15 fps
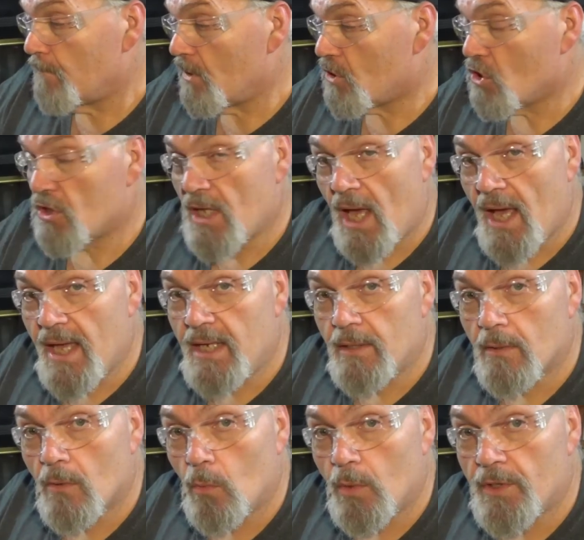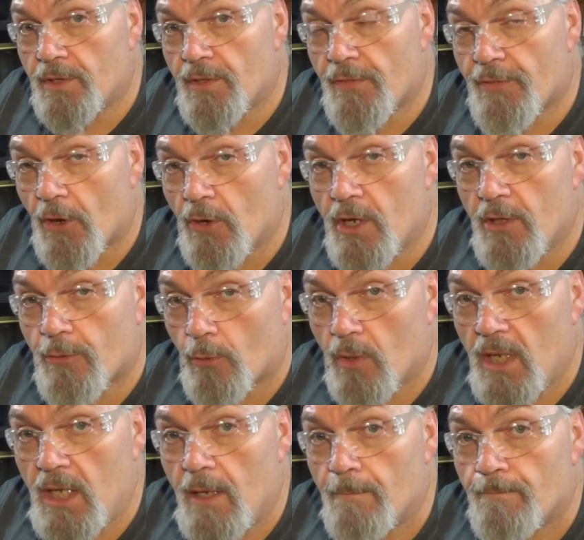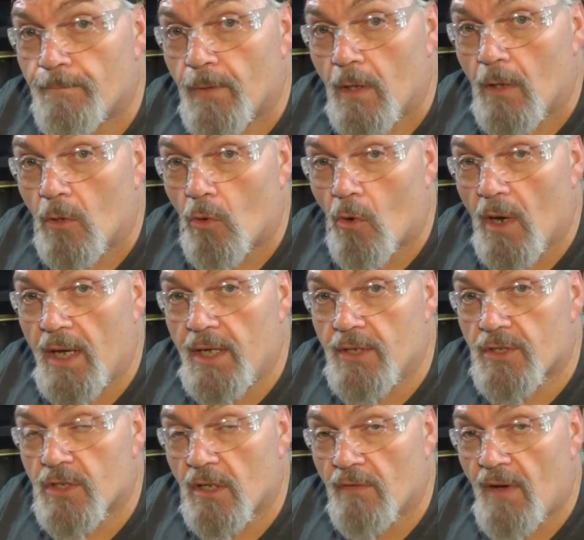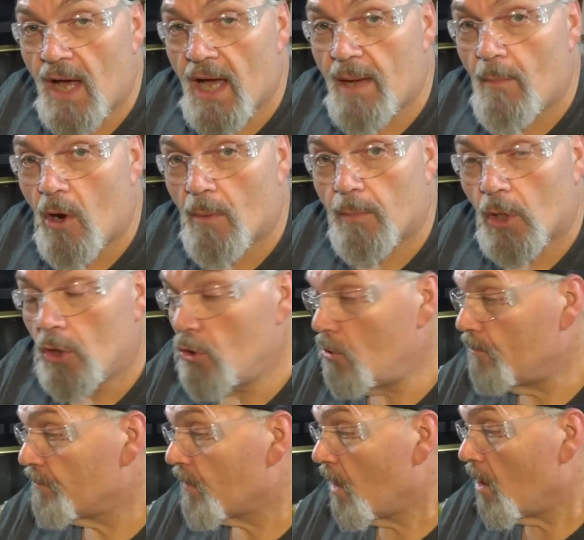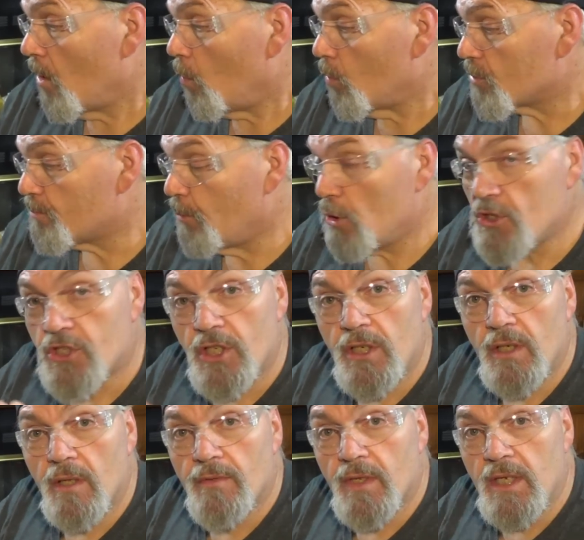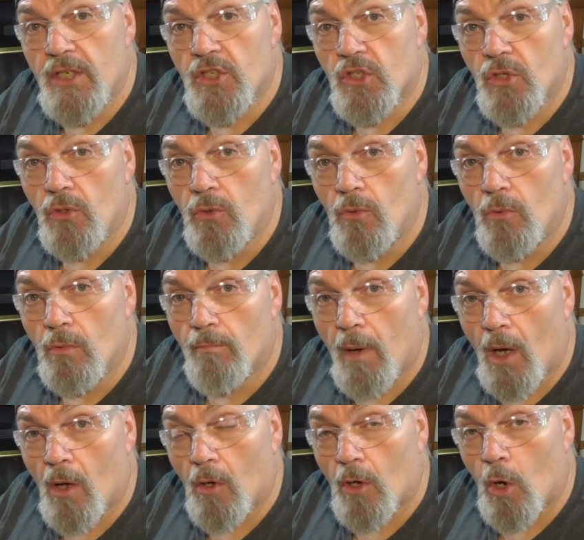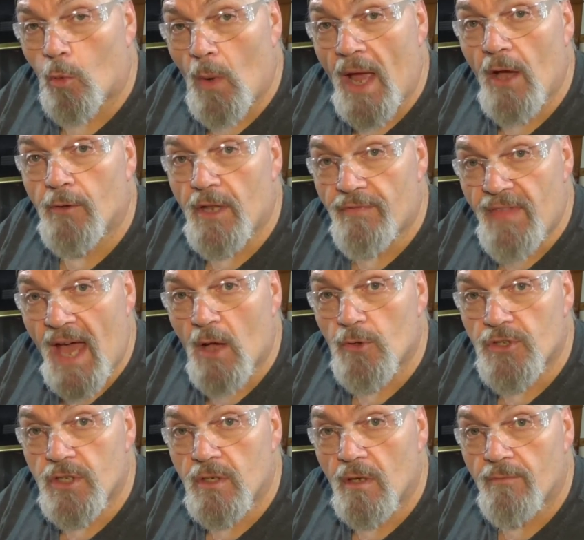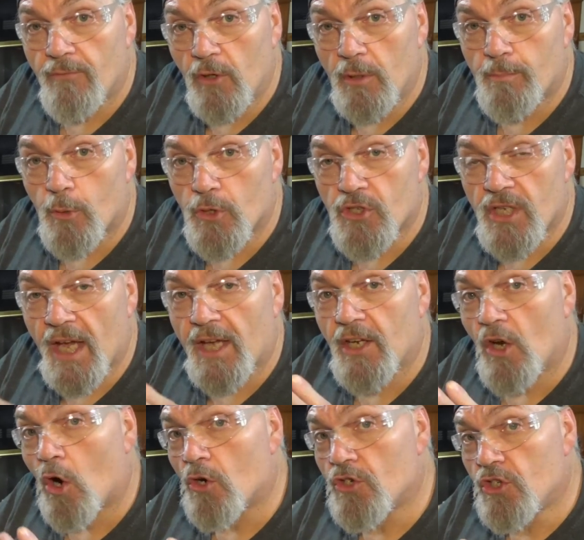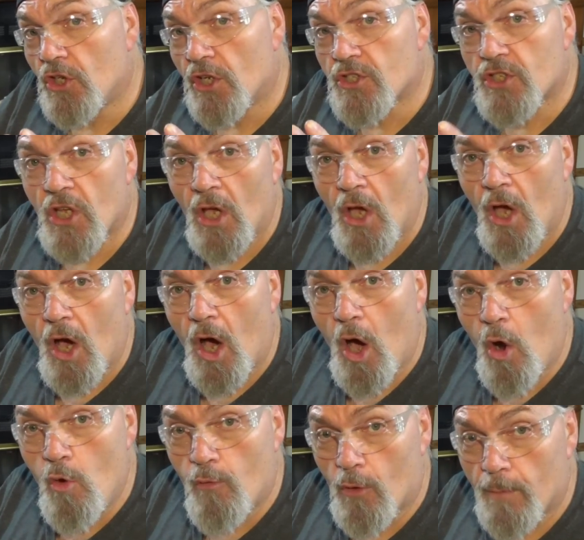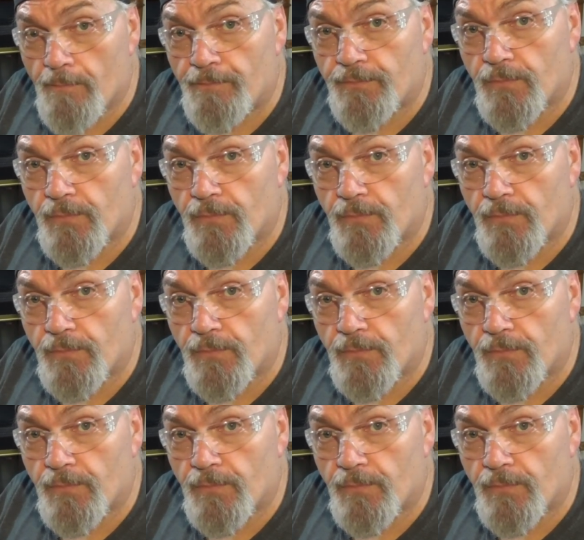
the Cheddite with the 33 grains of IMR blue was pushing these two ball around a thousand foot per second or just over.